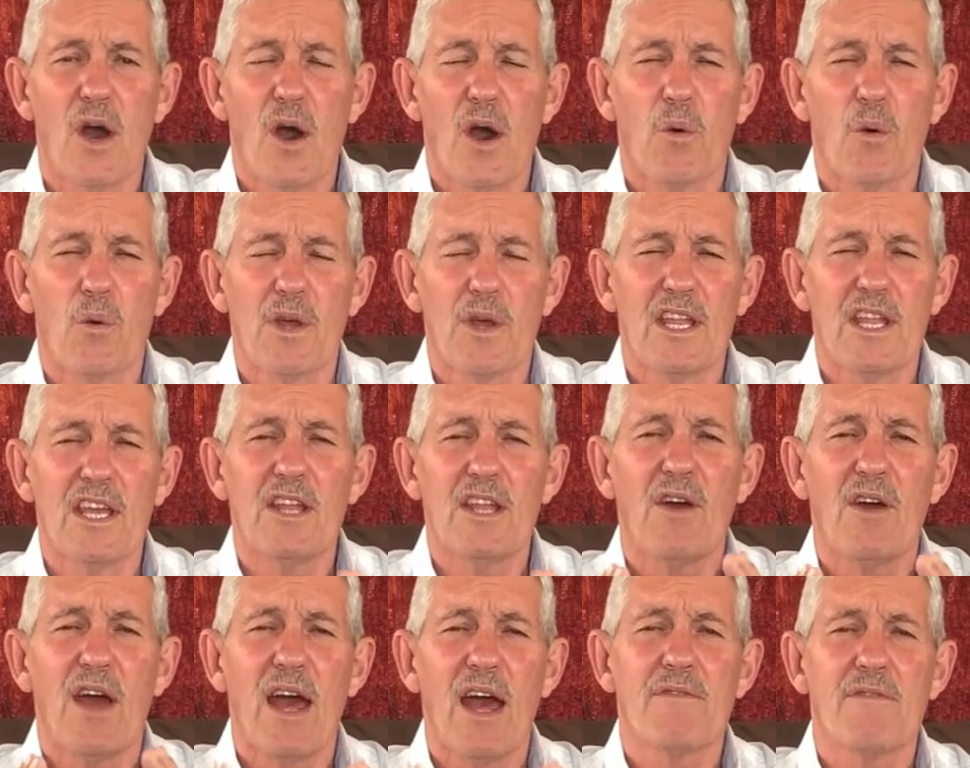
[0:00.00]
We need
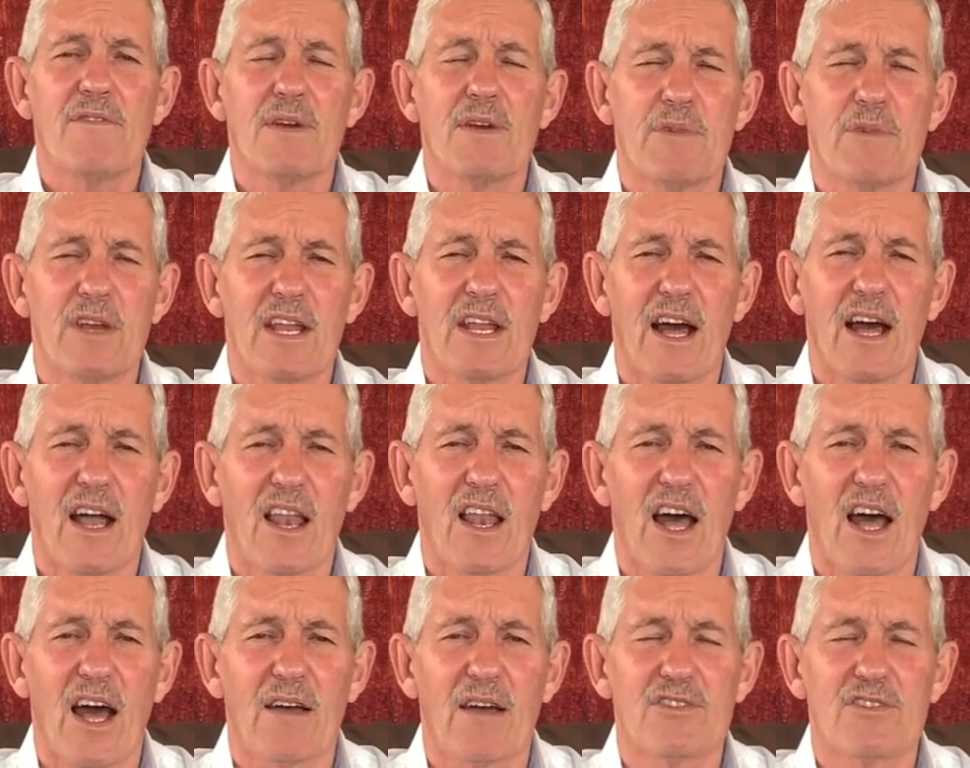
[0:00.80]
to have him in our
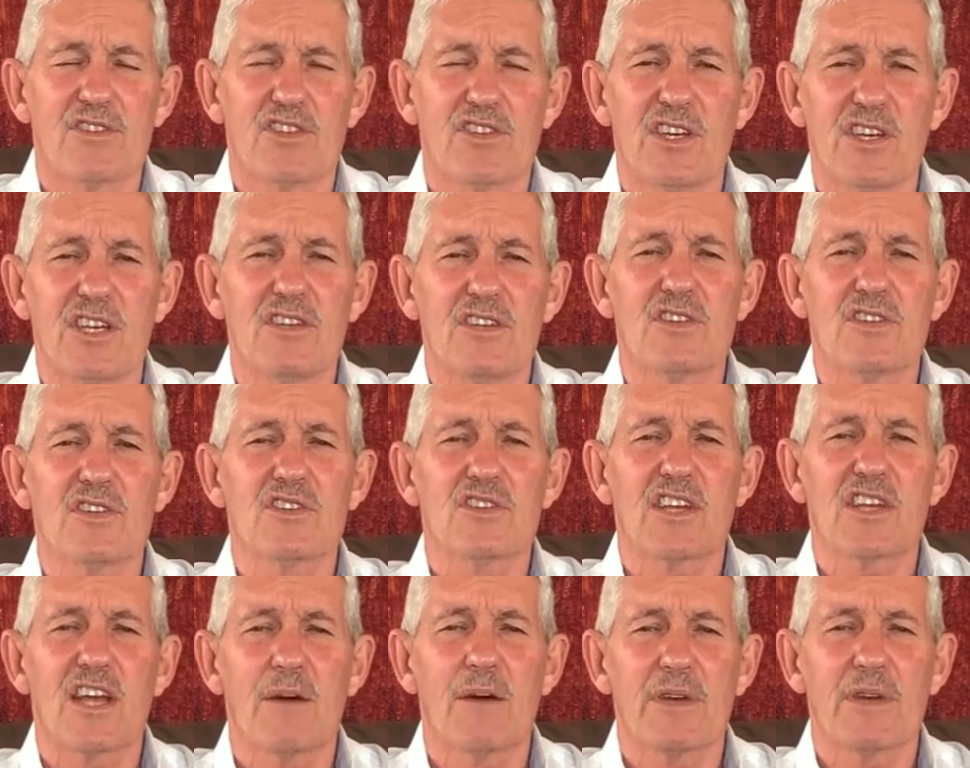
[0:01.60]
lives.
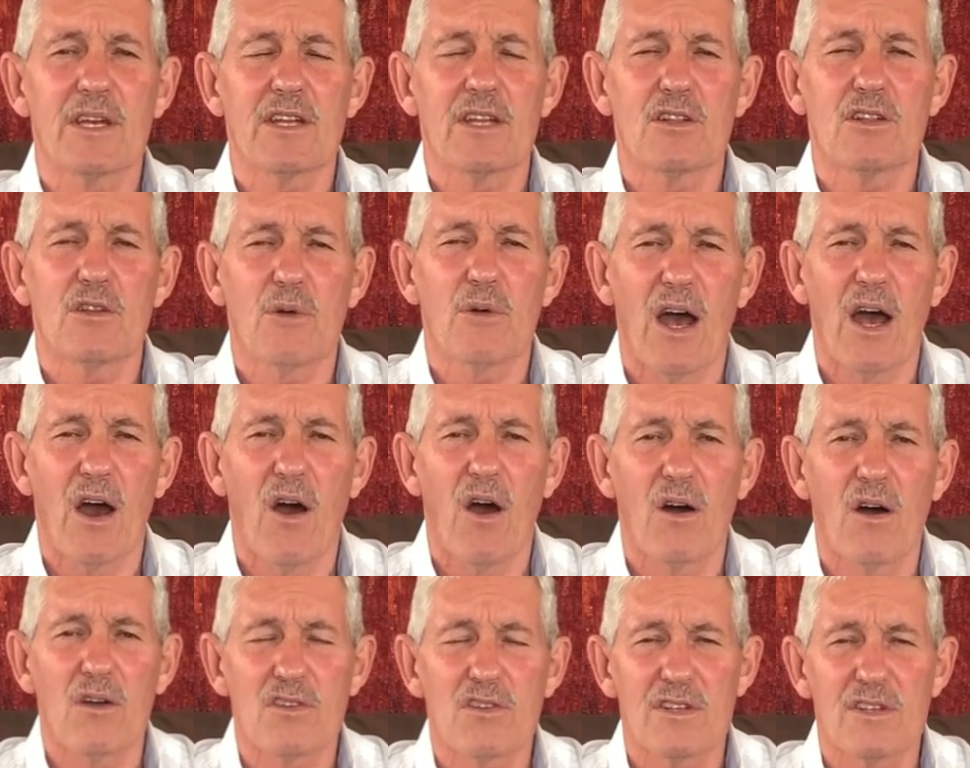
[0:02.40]
Jesus coming into our
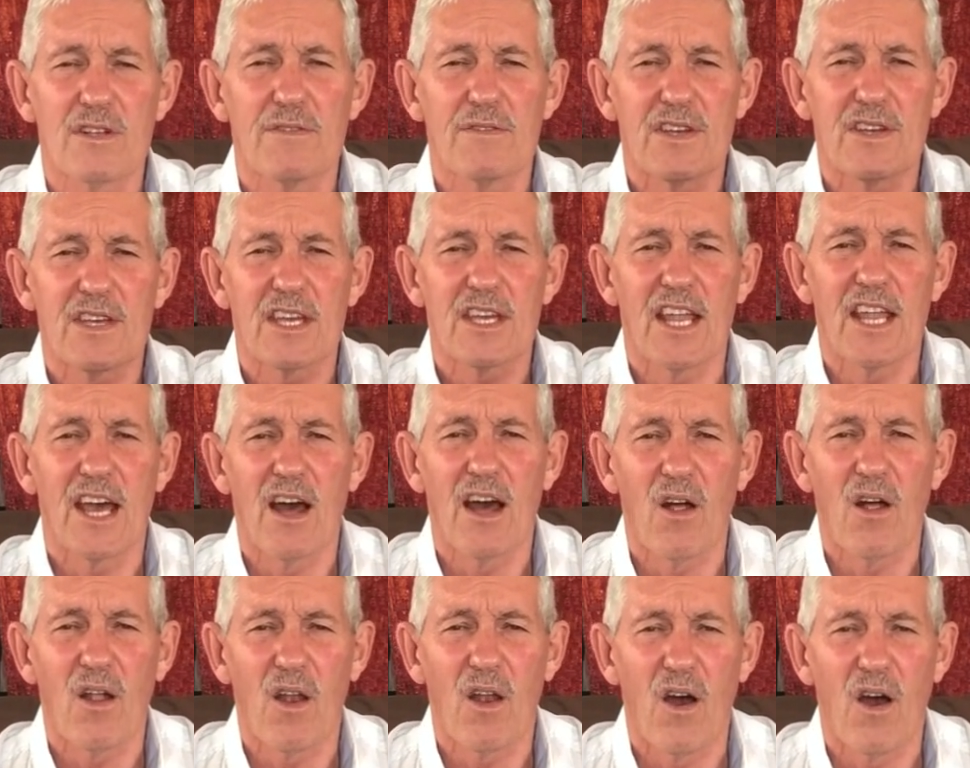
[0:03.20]
hearts, living in
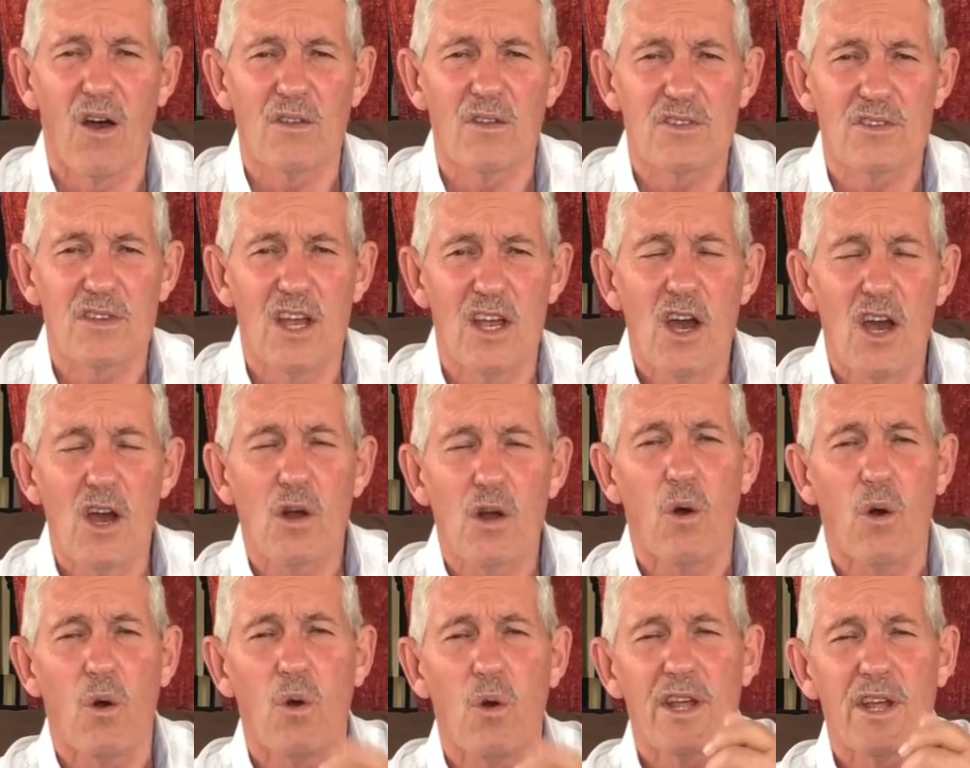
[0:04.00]
our lives,
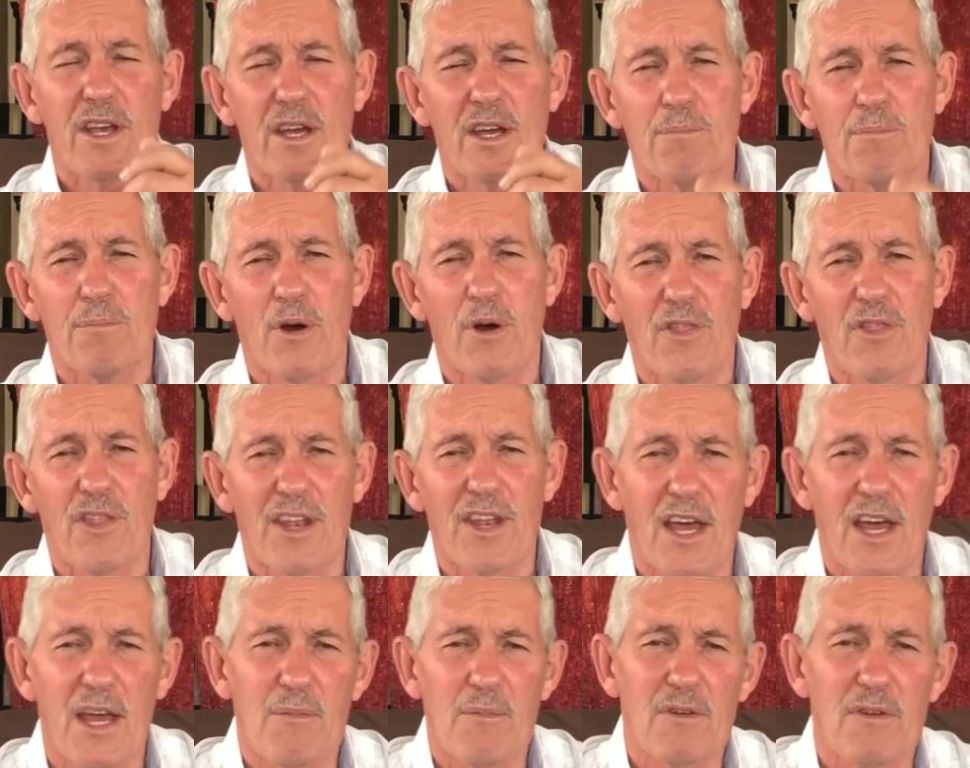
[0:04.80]
calling upon the
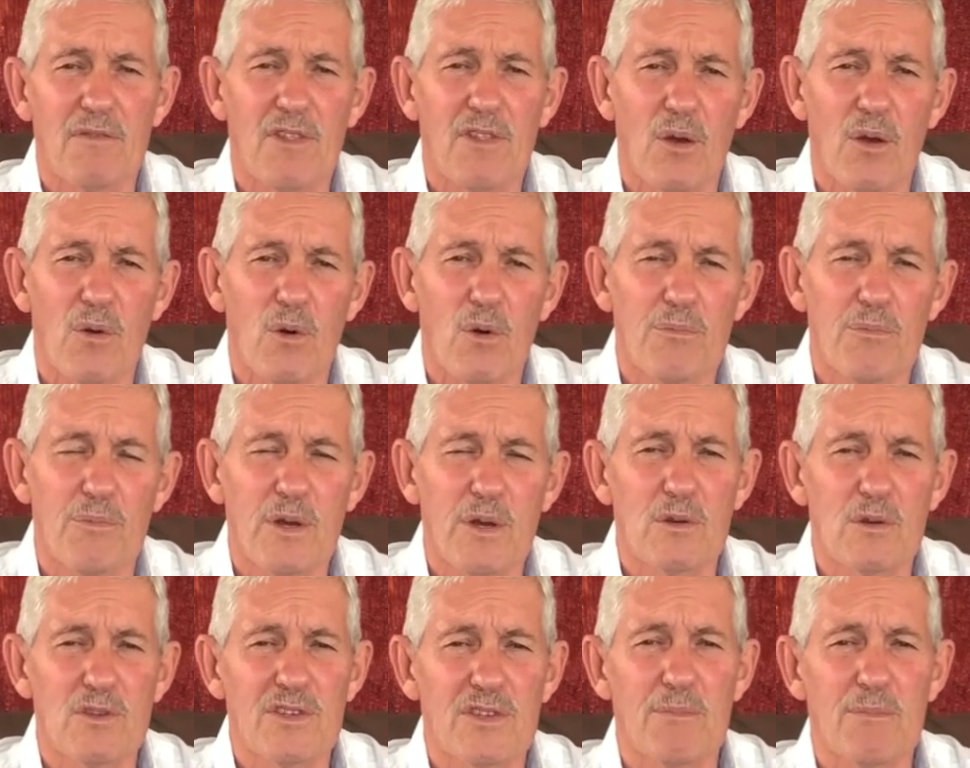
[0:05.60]
name of the Lord.
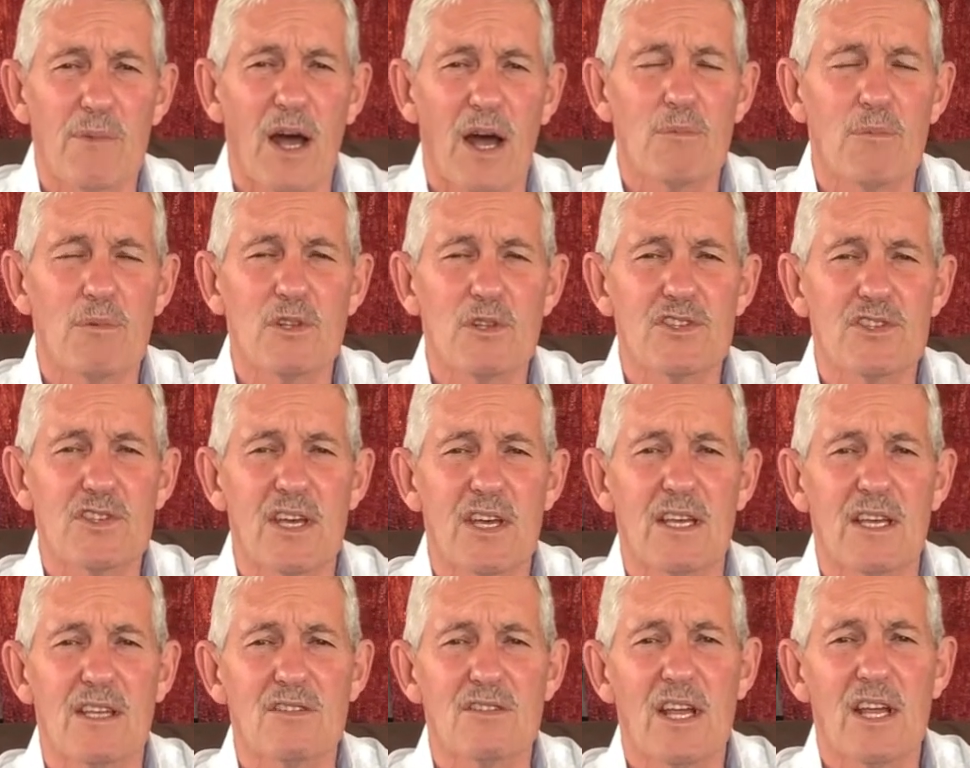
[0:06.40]
Because the Bible
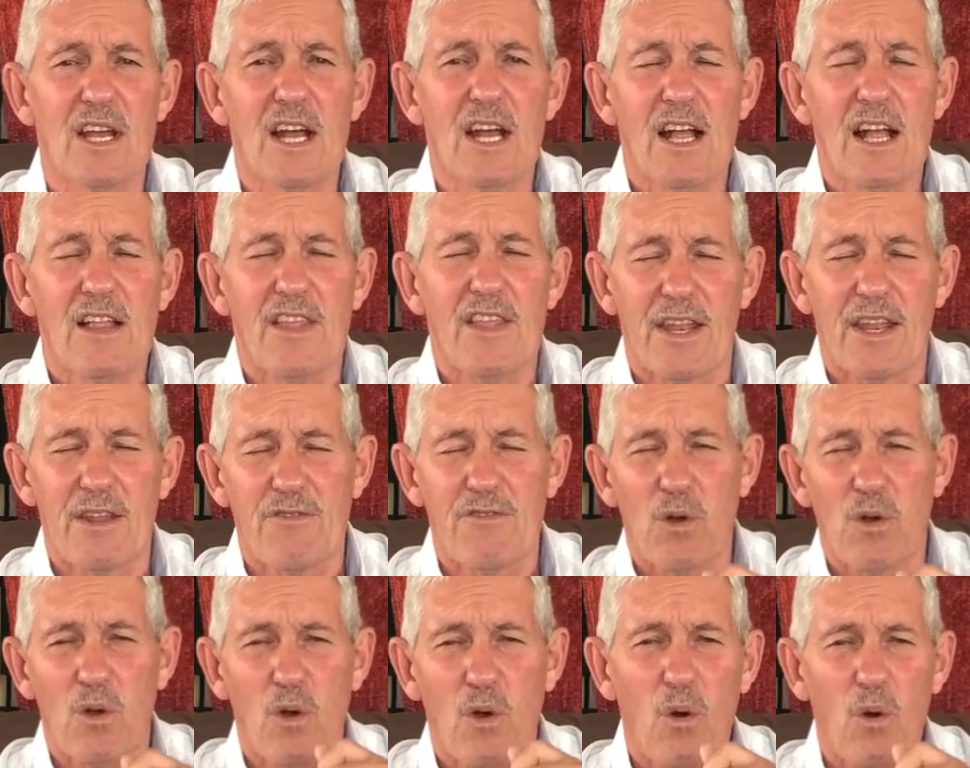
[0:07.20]
says that if
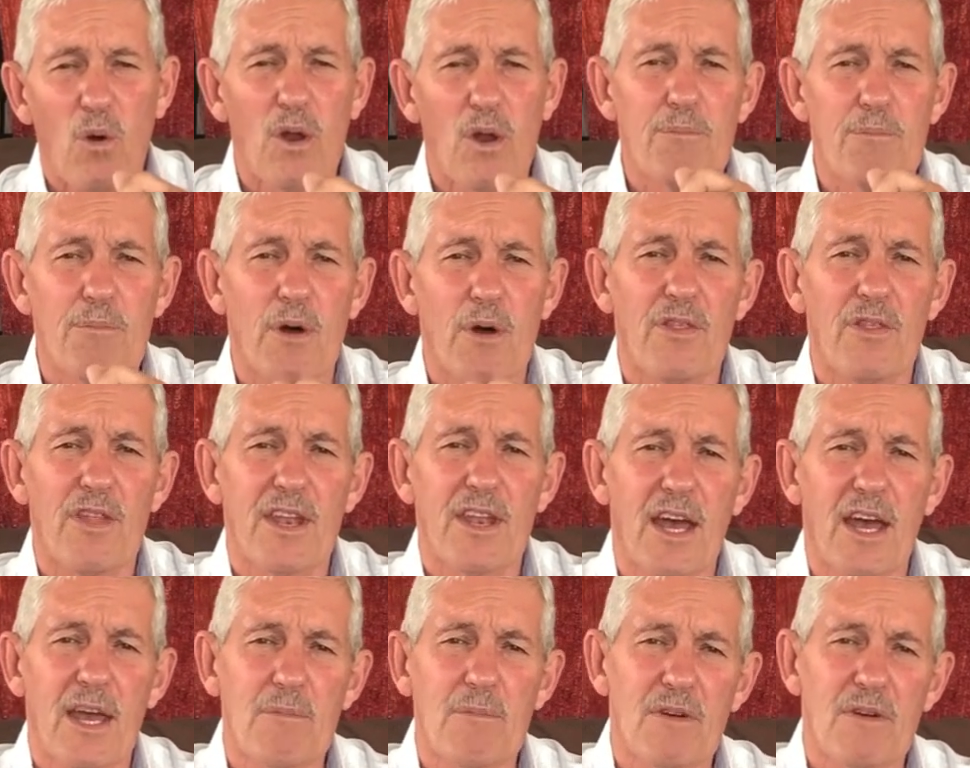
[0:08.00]
you call upon the
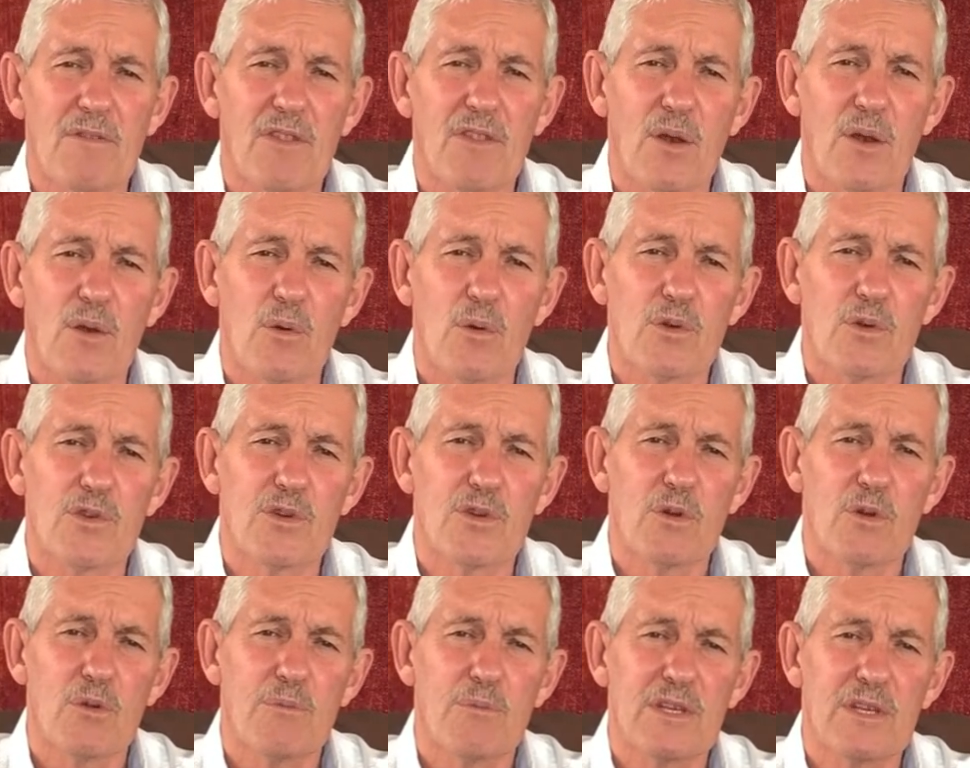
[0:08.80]
name of the Lord,
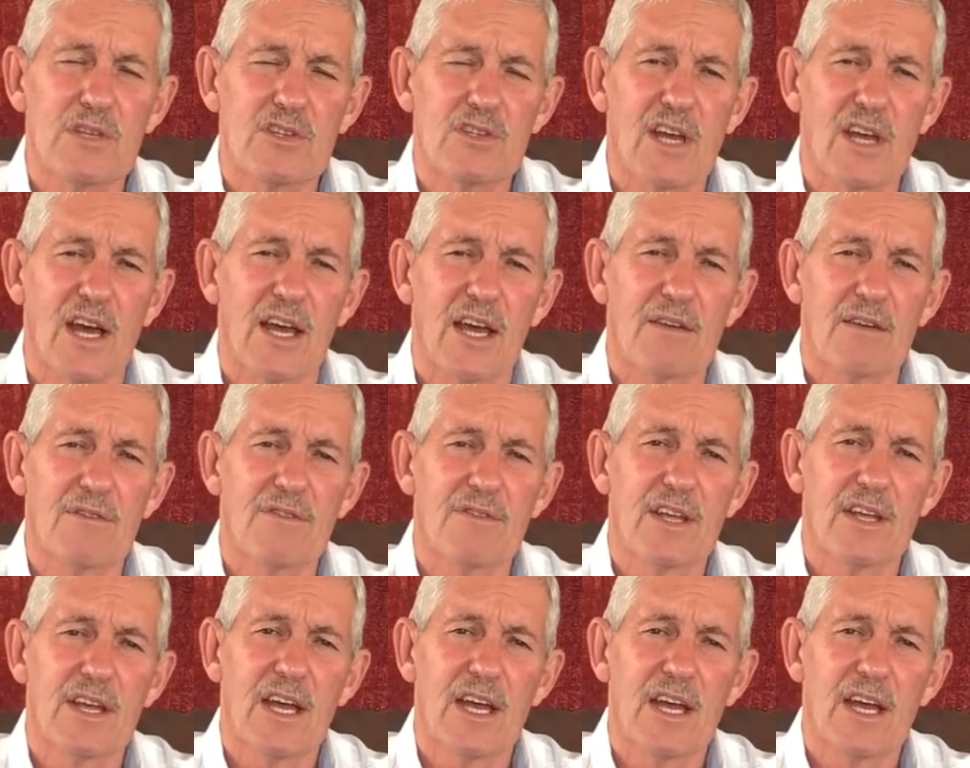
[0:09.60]
you will be saved.